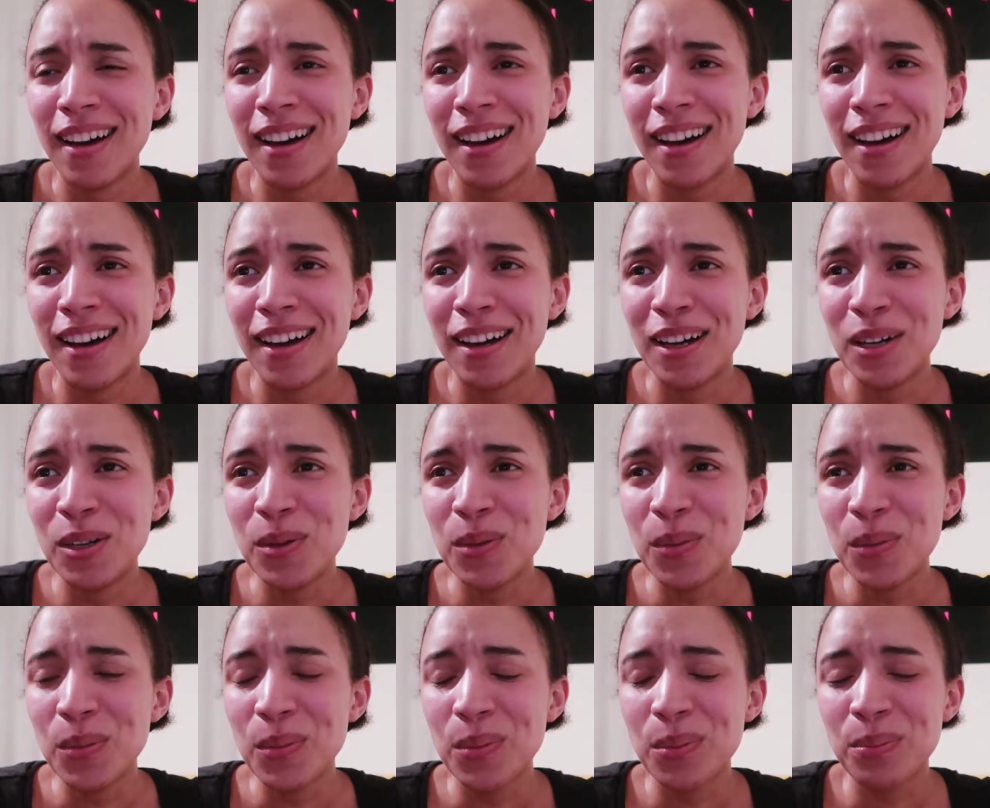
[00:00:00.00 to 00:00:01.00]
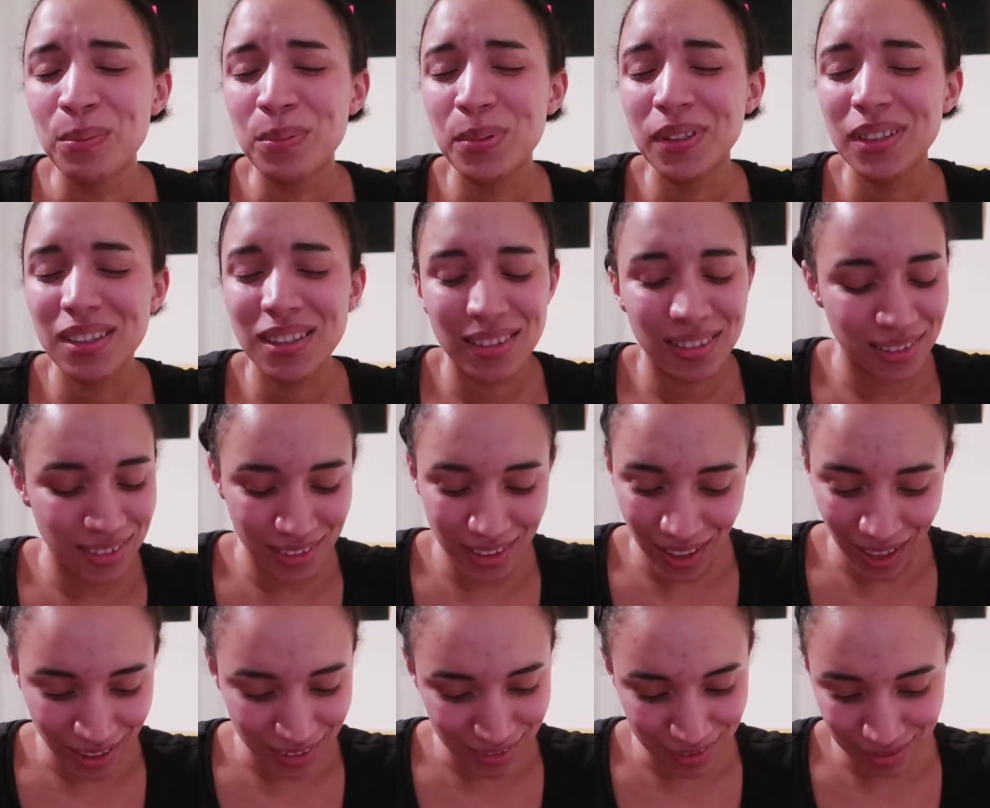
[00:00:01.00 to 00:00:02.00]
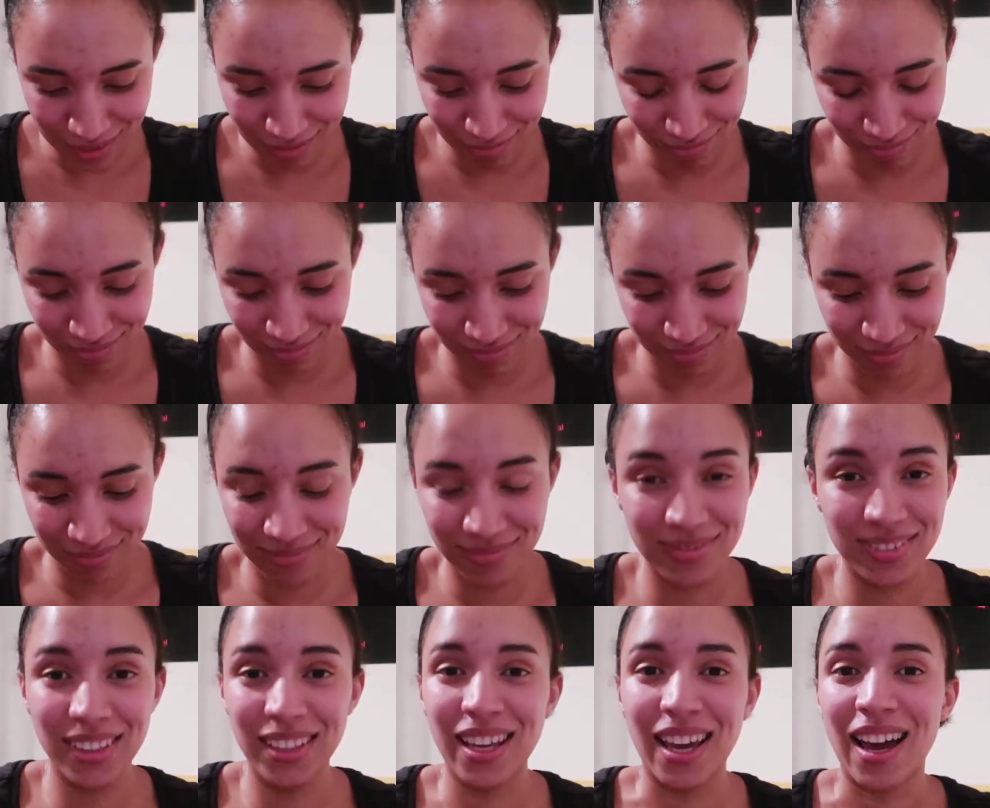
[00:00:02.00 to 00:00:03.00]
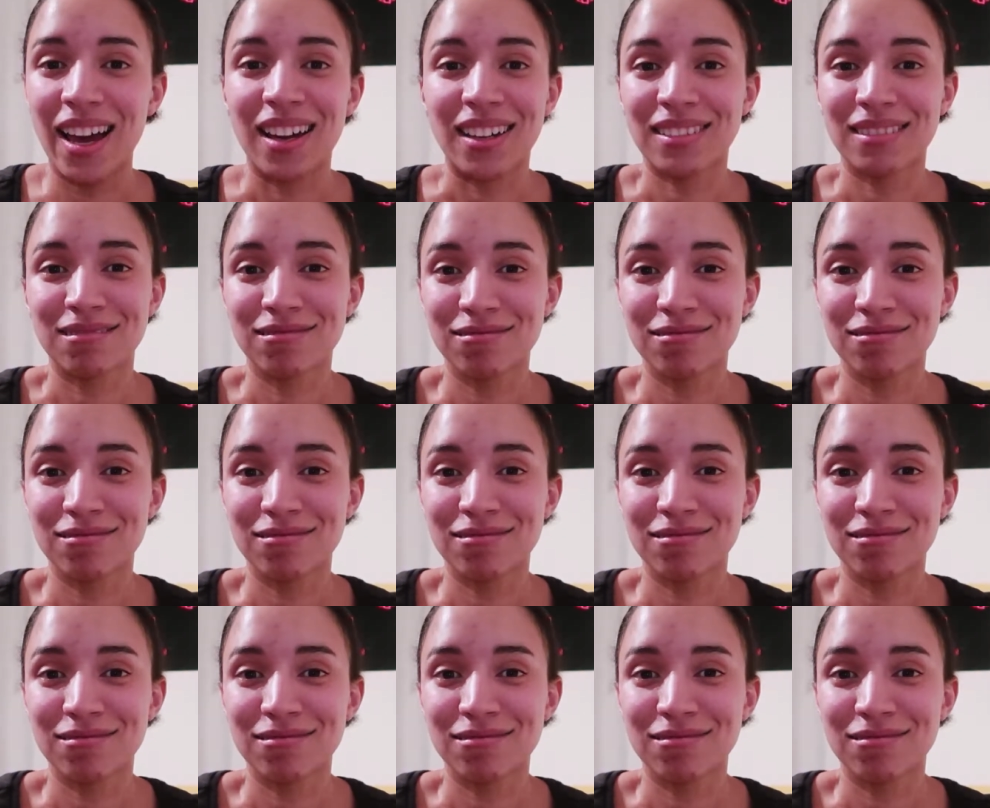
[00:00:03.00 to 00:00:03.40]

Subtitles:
But that, yeah.